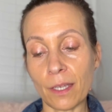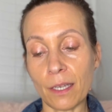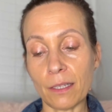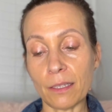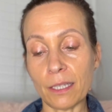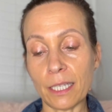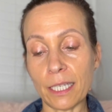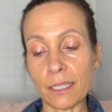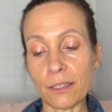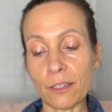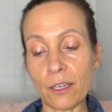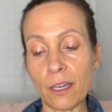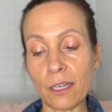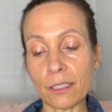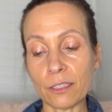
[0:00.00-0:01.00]
Let
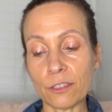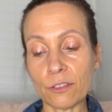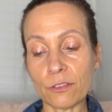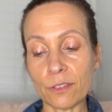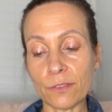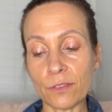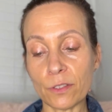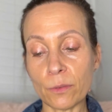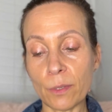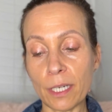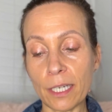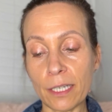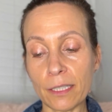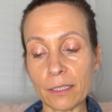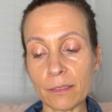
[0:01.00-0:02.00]
thoughts drift
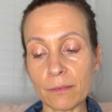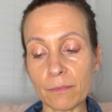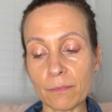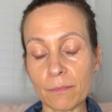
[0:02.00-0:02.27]
away,